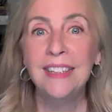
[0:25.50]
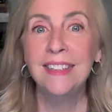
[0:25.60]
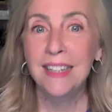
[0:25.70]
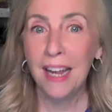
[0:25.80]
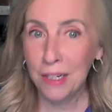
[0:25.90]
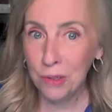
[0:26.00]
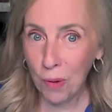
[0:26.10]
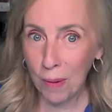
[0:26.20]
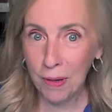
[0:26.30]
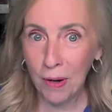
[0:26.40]
Today's
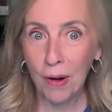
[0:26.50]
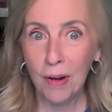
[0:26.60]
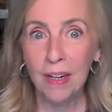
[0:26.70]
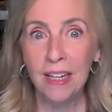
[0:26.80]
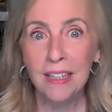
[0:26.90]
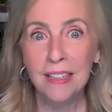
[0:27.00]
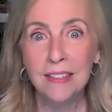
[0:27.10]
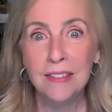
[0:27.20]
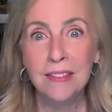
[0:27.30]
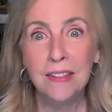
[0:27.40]
webinar
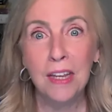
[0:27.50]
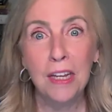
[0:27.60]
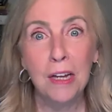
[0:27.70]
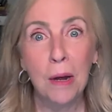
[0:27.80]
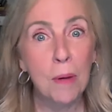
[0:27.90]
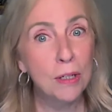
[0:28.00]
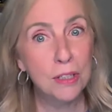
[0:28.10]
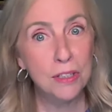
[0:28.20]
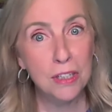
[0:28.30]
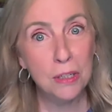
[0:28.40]
is the
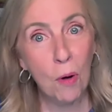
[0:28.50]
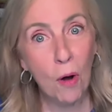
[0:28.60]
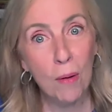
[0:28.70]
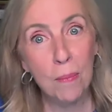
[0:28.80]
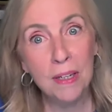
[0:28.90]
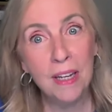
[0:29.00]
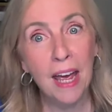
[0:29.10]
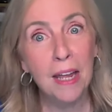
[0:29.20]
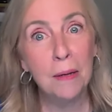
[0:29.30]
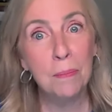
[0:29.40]
Emergency Department
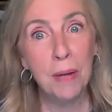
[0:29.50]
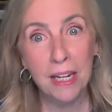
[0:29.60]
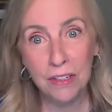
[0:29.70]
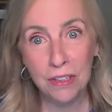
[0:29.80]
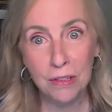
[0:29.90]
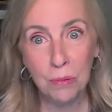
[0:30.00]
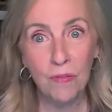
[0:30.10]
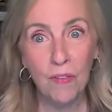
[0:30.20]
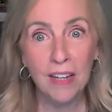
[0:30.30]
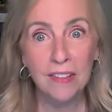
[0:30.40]
and Patients
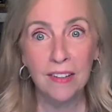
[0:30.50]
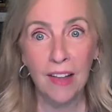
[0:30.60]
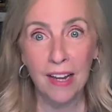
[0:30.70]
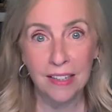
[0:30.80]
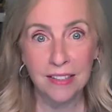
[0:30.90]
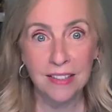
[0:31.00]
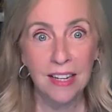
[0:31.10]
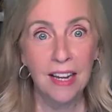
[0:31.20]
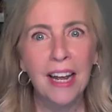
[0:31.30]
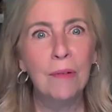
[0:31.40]
with Vasculitis.
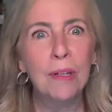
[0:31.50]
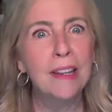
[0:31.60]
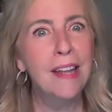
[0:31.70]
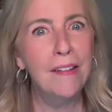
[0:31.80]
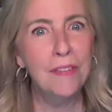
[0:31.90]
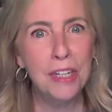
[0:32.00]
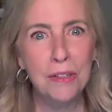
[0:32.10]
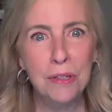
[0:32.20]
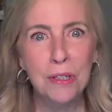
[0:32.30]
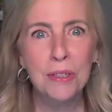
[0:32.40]
I would love to
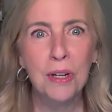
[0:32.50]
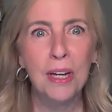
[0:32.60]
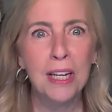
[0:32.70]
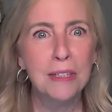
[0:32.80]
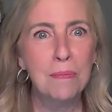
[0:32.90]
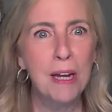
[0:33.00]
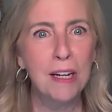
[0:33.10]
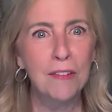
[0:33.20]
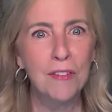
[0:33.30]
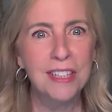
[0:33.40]
introduce our guest
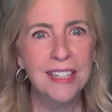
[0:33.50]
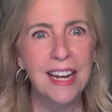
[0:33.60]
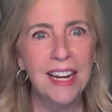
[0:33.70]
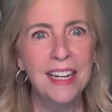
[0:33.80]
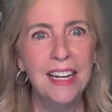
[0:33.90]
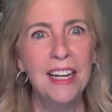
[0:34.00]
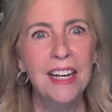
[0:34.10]
speaker for today.